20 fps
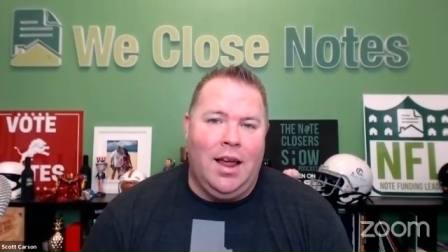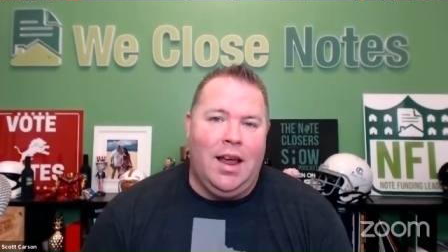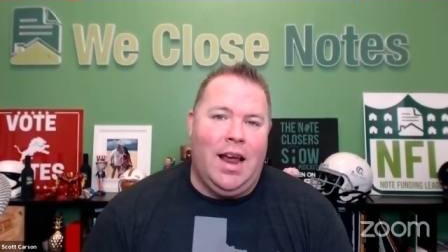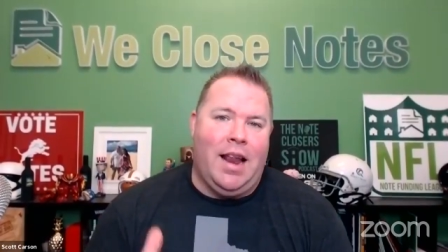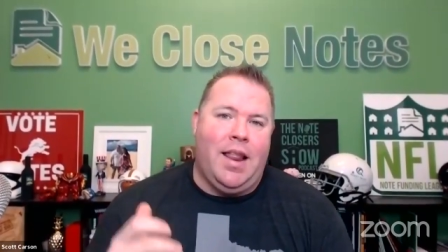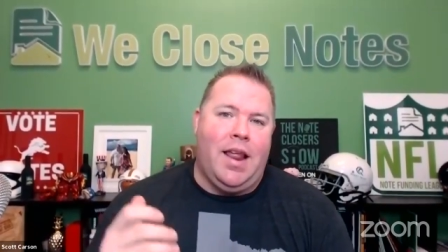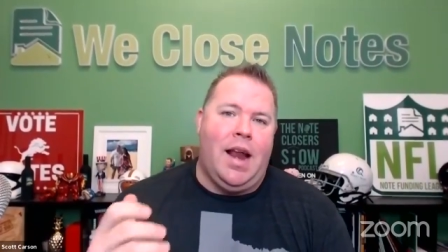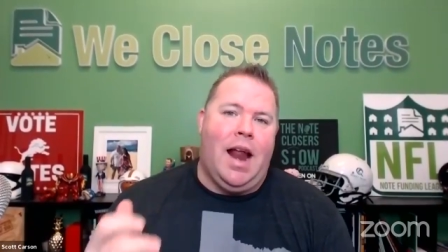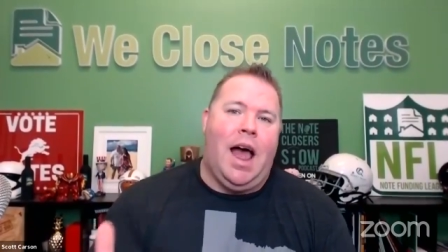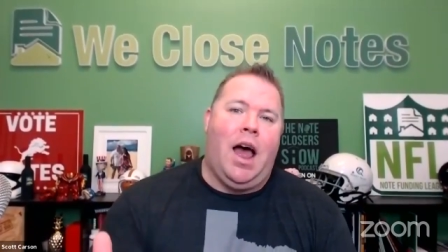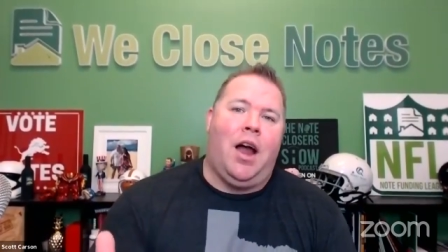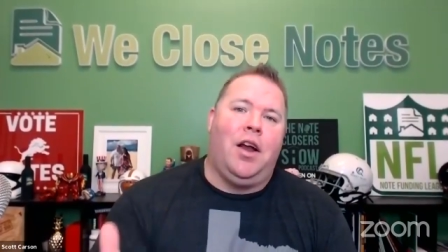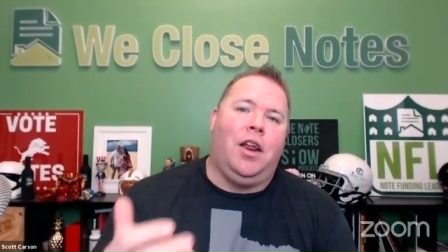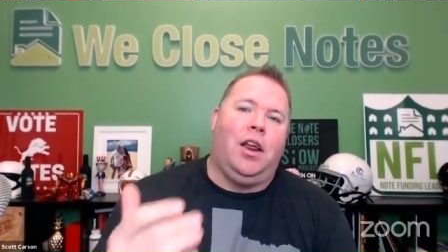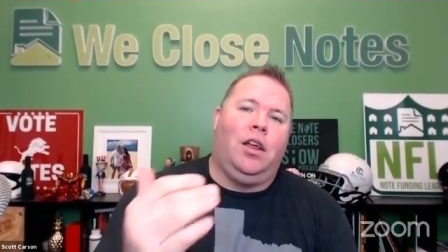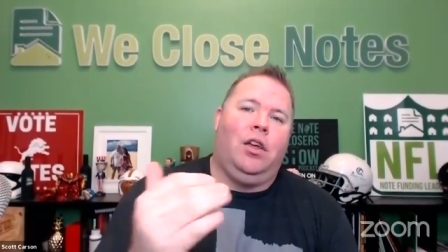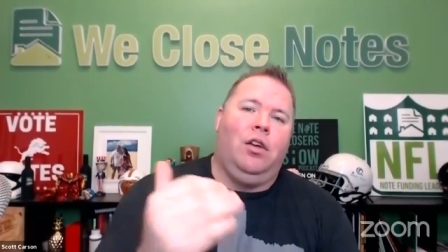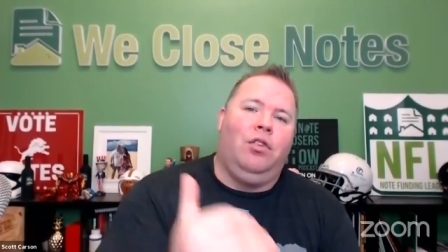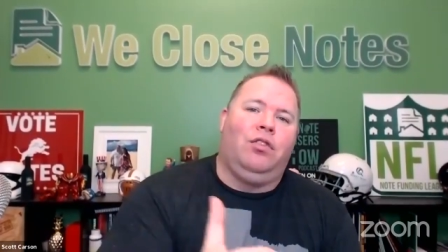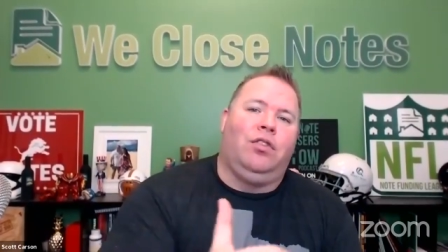and then how to
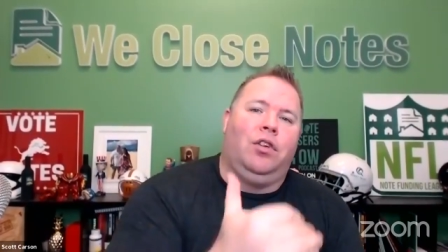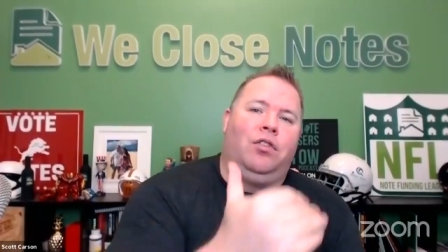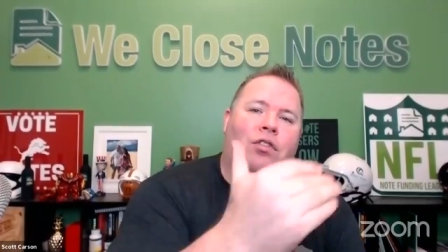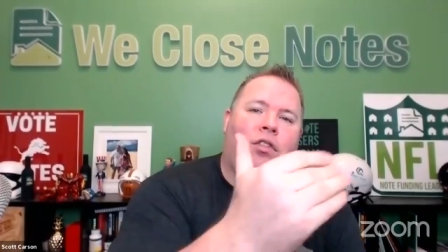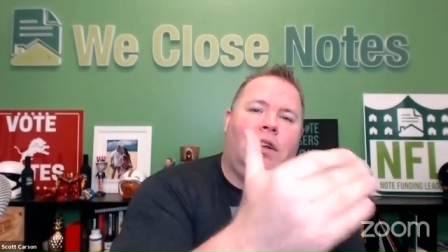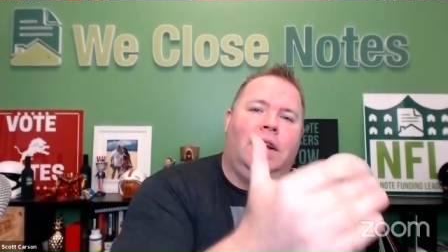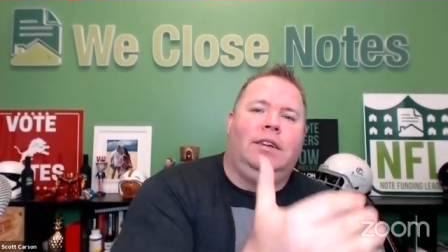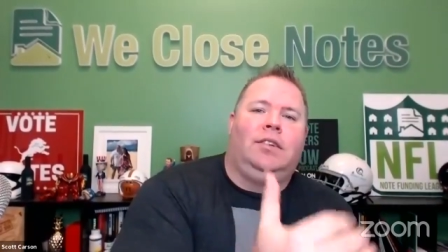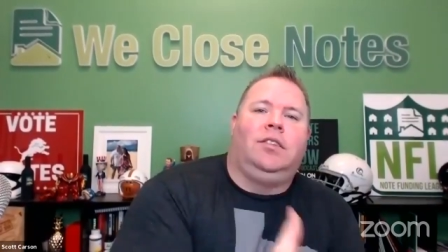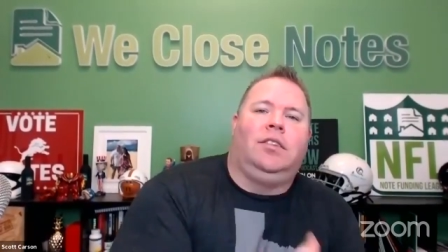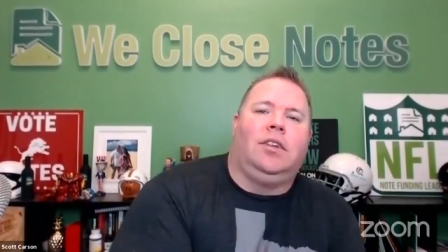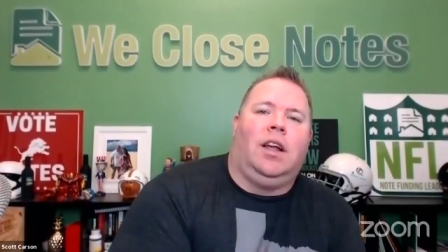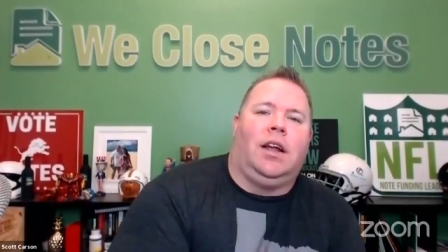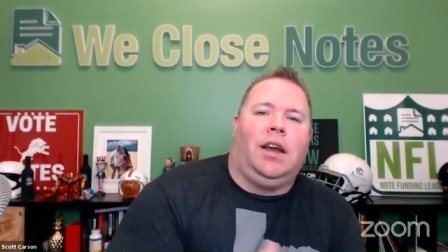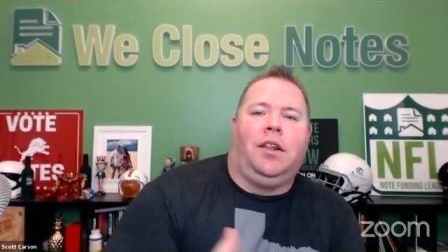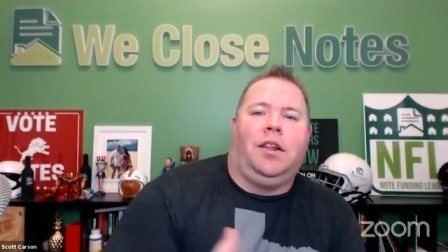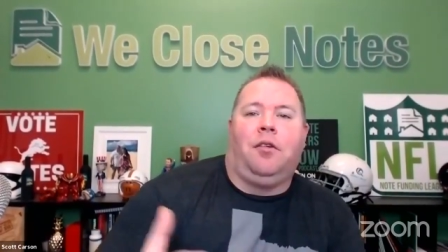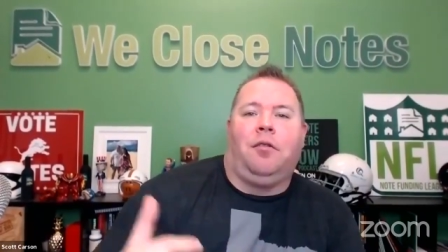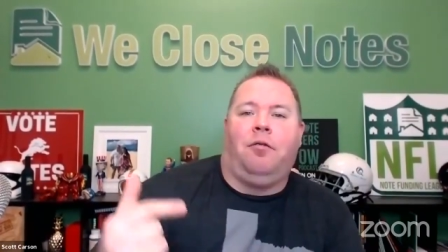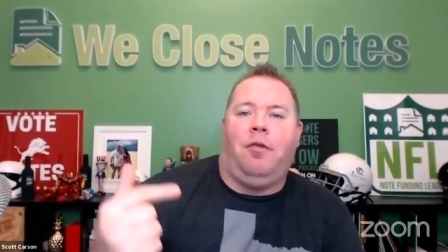use those lists on
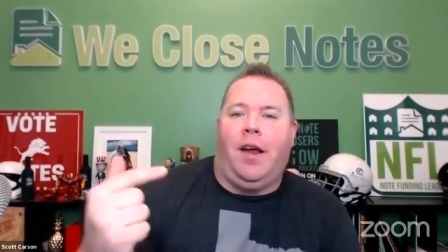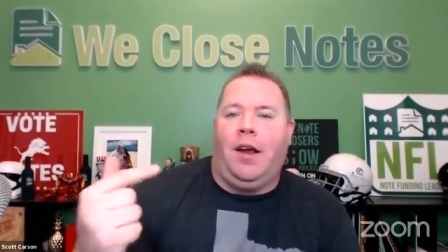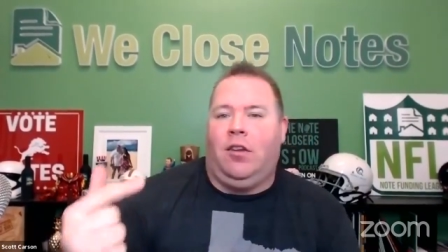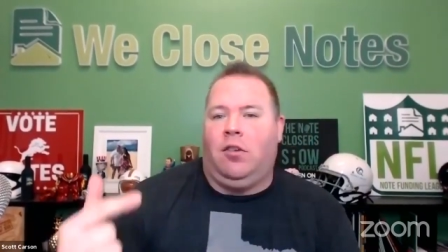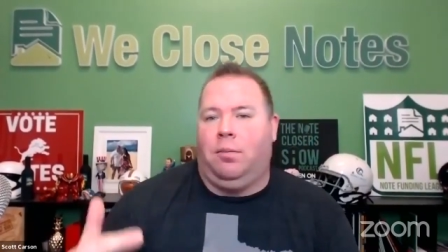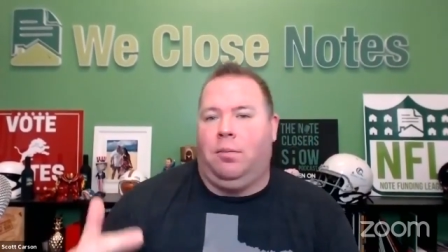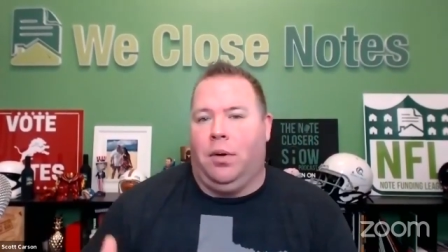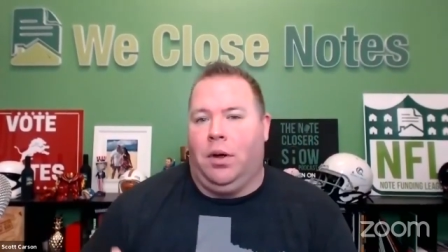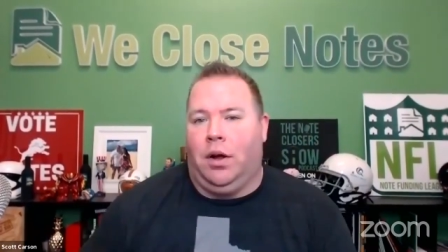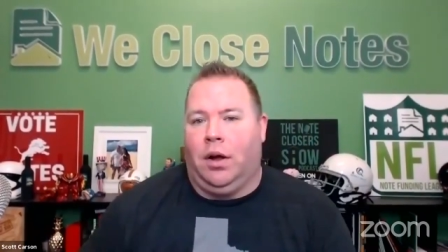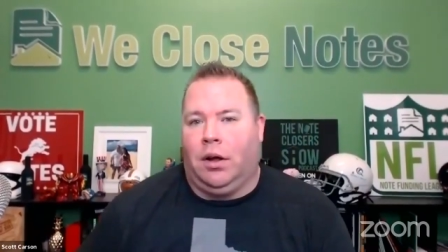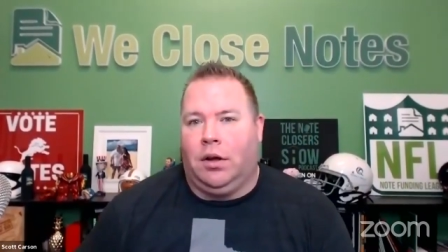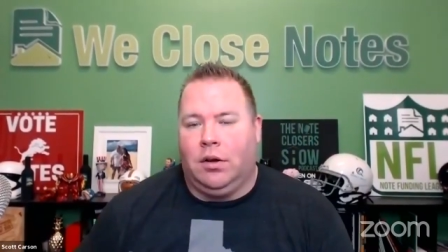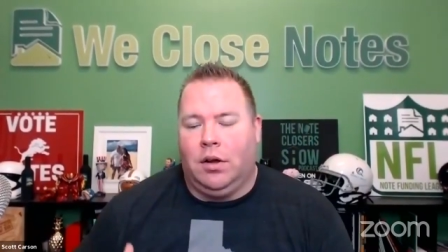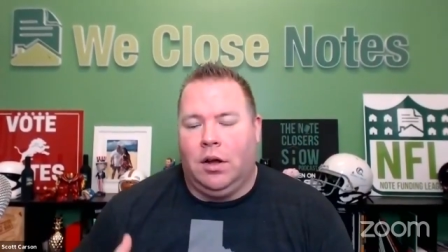either Facebook